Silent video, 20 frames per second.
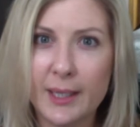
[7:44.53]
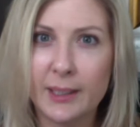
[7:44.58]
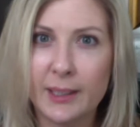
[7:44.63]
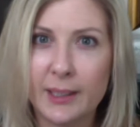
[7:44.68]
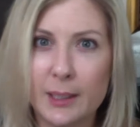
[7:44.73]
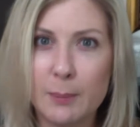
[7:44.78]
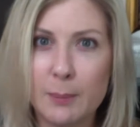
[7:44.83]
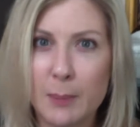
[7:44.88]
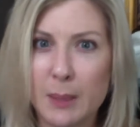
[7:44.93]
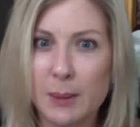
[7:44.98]
and
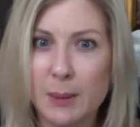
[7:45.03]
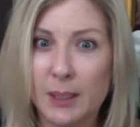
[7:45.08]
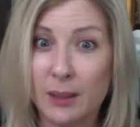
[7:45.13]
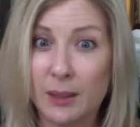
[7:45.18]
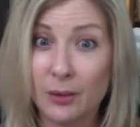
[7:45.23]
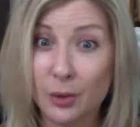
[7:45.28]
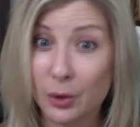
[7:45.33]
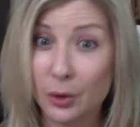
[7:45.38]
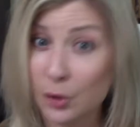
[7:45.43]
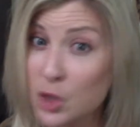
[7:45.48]
it may get a
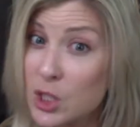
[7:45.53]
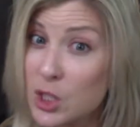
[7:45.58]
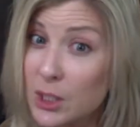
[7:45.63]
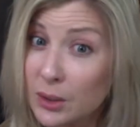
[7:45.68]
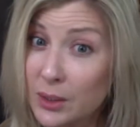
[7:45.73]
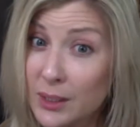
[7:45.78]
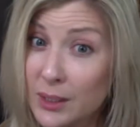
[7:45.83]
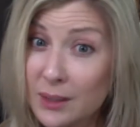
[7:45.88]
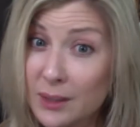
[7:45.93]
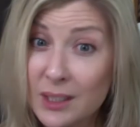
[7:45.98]
little
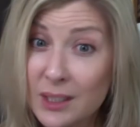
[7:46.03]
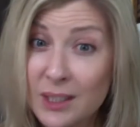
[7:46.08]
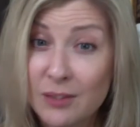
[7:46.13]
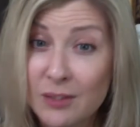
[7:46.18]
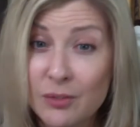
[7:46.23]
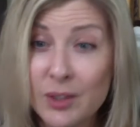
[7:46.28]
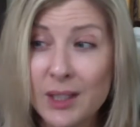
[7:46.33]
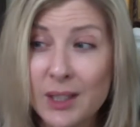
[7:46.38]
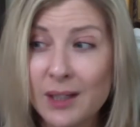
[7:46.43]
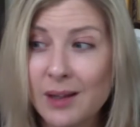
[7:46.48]
chilly in the
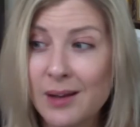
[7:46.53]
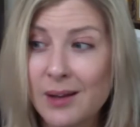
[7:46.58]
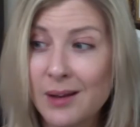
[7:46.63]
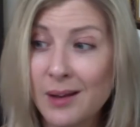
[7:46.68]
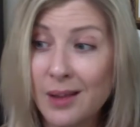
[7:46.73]
evening,